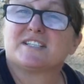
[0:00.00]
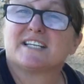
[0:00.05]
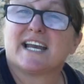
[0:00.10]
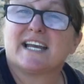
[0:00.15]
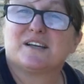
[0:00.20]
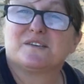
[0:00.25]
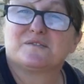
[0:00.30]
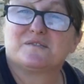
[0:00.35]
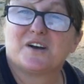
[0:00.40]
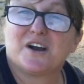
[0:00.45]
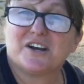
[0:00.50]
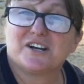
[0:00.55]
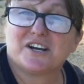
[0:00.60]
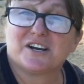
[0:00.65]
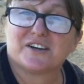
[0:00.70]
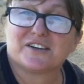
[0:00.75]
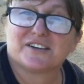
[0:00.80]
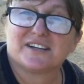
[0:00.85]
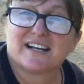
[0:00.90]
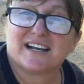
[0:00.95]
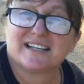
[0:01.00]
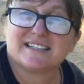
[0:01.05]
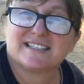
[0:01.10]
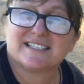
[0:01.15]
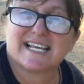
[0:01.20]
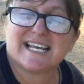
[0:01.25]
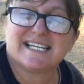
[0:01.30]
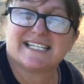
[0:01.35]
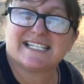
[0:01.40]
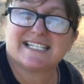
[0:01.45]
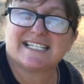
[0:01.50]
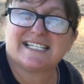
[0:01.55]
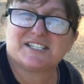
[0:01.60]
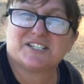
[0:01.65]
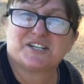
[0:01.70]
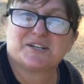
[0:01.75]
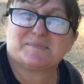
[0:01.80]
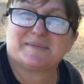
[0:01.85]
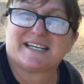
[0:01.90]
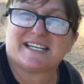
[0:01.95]
take a photo and send it in
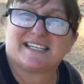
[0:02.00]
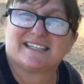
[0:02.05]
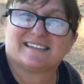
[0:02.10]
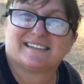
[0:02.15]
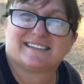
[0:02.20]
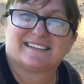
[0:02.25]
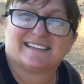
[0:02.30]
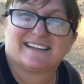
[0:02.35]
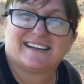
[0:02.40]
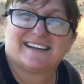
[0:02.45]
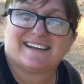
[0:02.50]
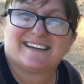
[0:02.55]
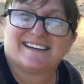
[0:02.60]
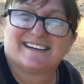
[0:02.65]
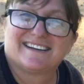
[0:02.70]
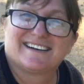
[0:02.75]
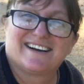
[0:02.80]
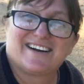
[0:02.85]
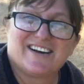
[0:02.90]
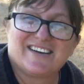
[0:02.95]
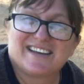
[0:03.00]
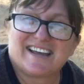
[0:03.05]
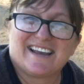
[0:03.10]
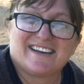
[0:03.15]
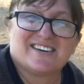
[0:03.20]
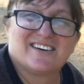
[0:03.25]
to me. Okay